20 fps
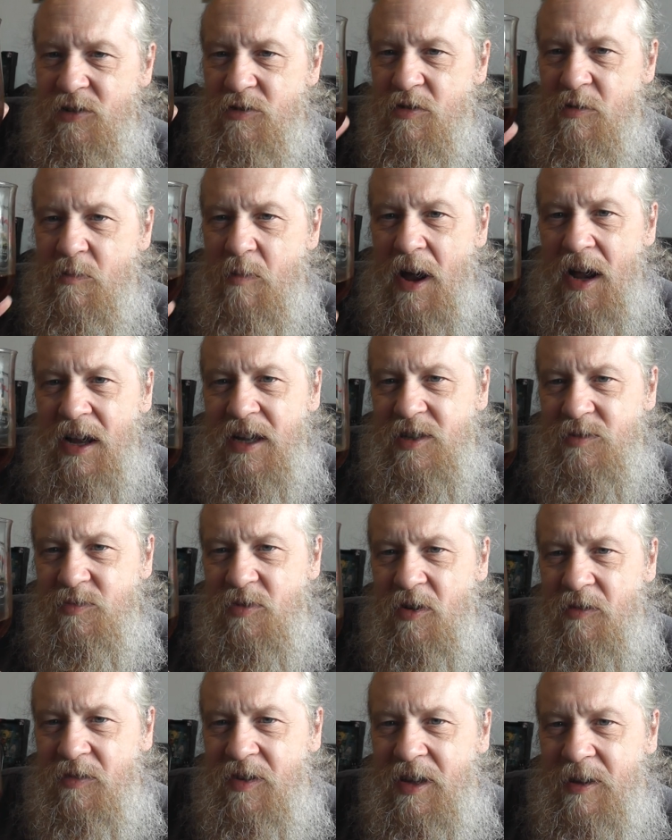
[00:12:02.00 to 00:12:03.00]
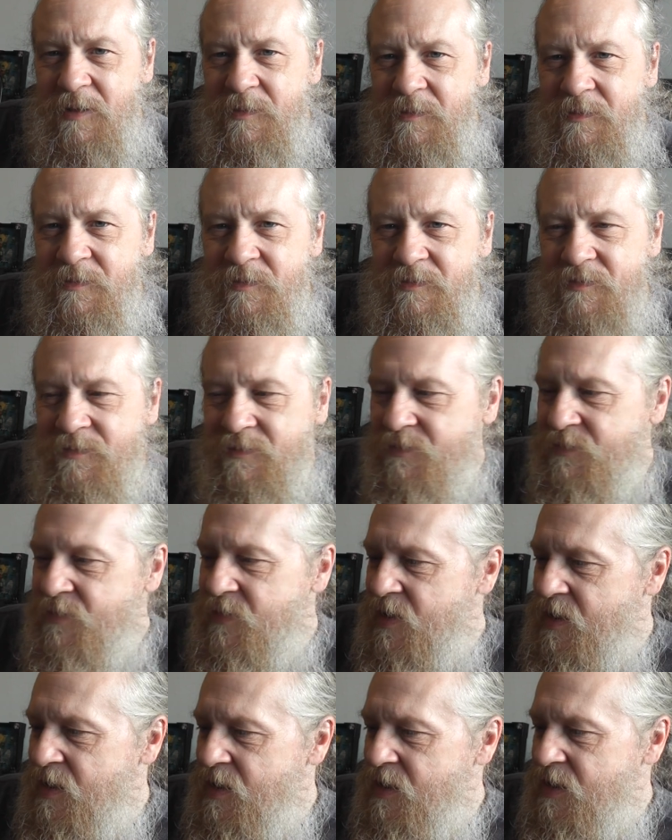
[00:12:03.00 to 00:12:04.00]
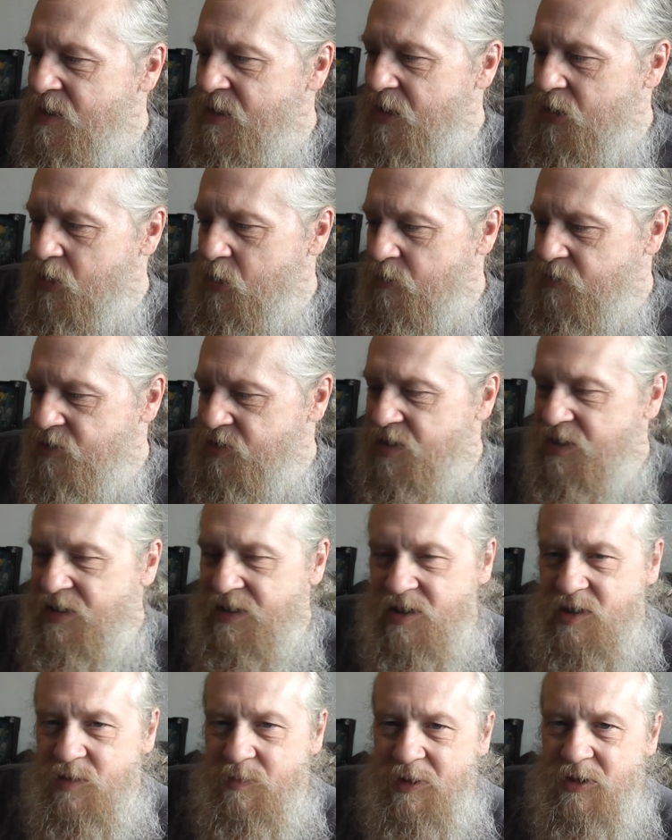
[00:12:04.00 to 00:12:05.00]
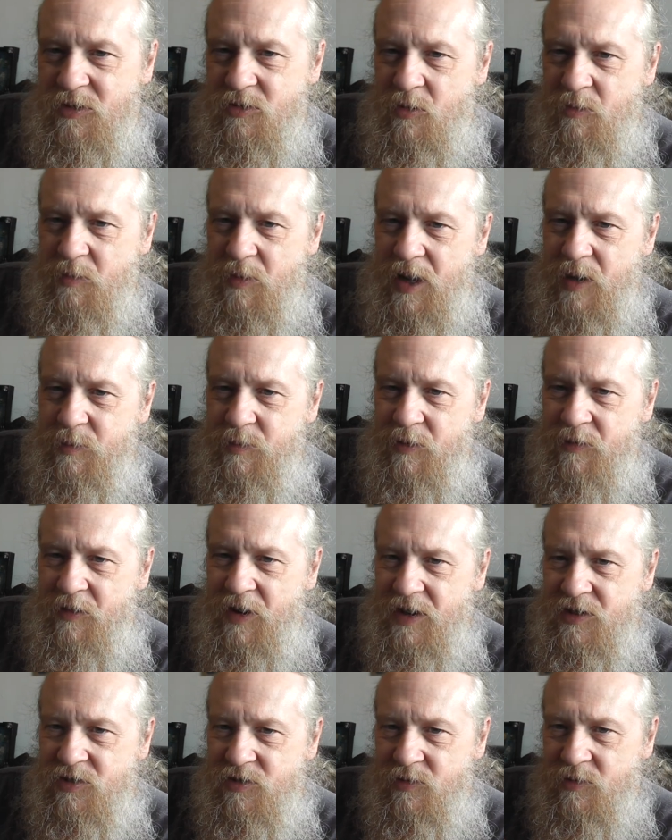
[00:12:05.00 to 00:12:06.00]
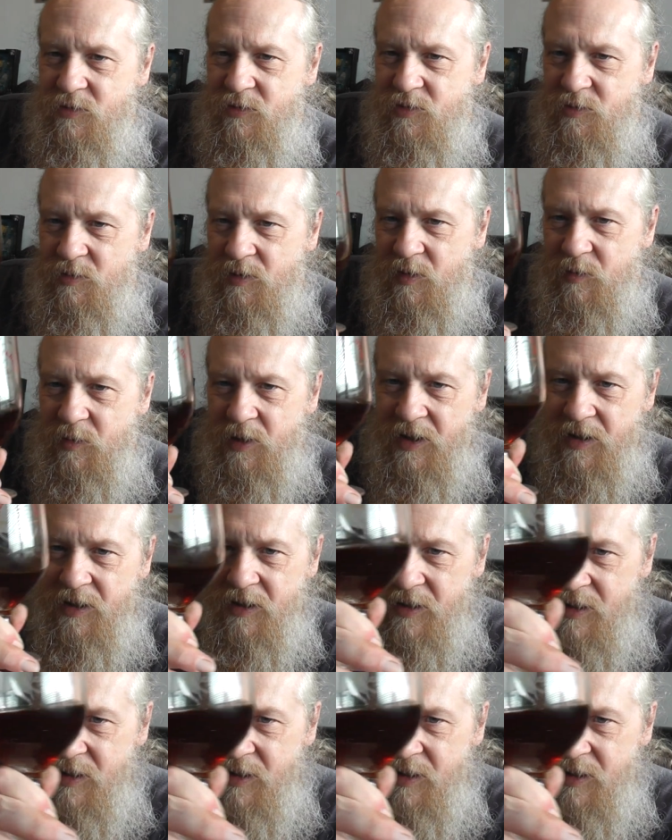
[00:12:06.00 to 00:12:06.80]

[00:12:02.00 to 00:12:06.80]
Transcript: of reminds me of it. And obviously this has been done by professionals with a bit of...